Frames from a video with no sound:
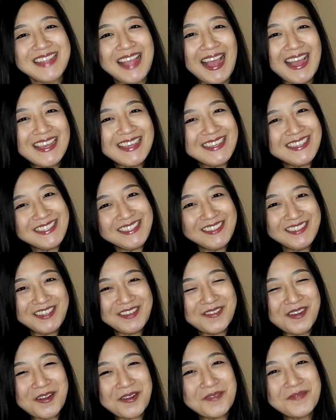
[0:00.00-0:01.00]
Hi, it's Uni,
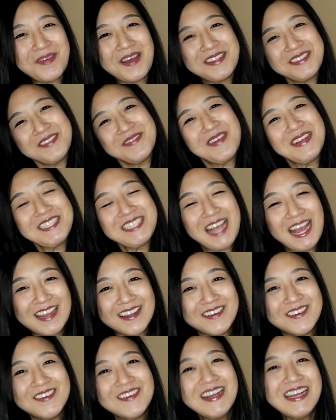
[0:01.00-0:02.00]
welcome back to my
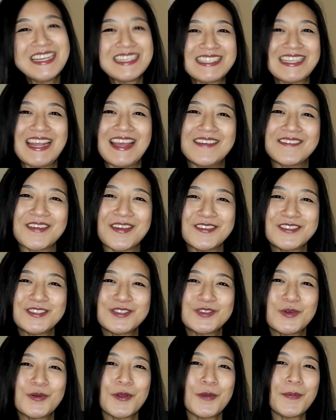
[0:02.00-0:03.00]
channel. Today I'm going to
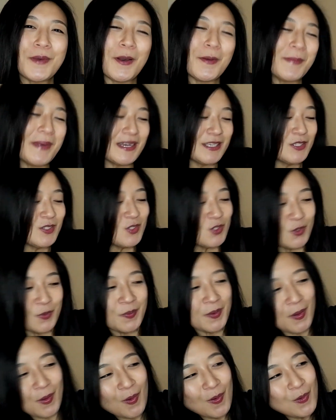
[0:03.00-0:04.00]
talk about my
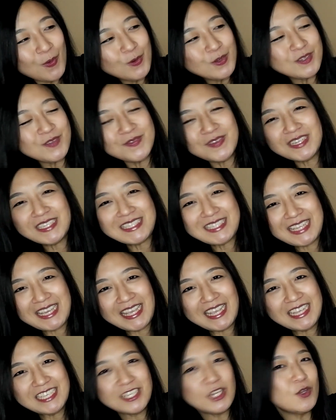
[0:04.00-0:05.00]
super old
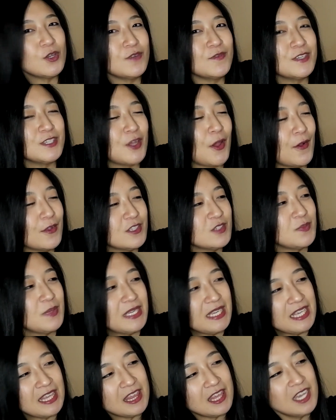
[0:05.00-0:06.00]
vintage Louis Vuitton
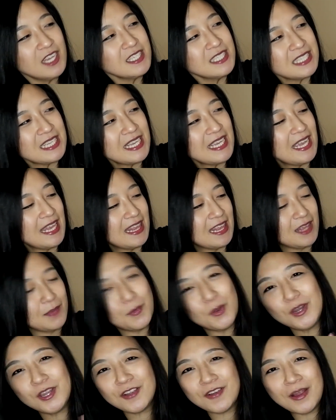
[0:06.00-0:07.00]
Speedy 30 in the
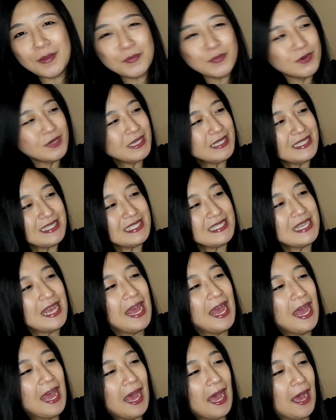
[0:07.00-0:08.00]
monogram print.
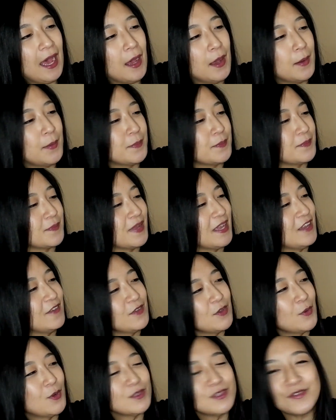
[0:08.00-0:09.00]
If
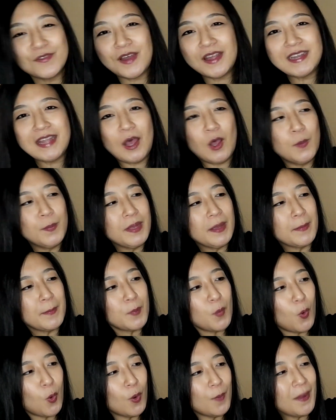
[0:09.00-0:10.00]
you want to find out a bit
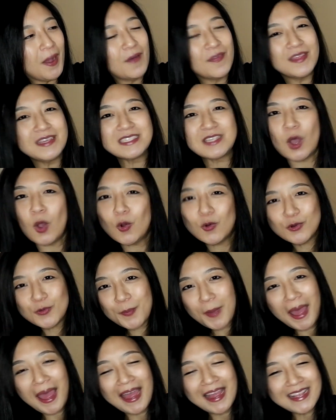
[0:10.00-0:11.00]
more about this old
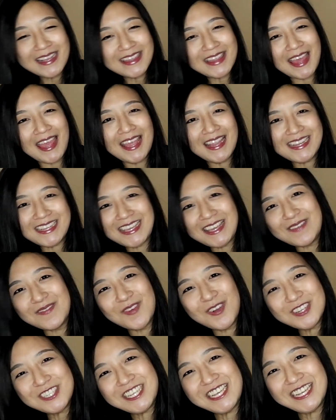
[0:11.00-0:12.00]
bag, then keep
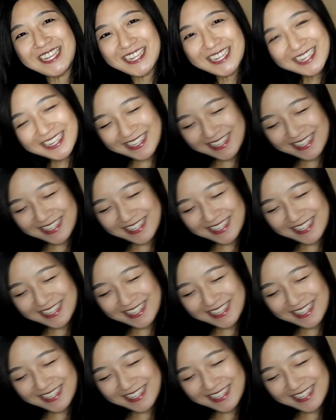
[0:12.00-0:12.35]
watching.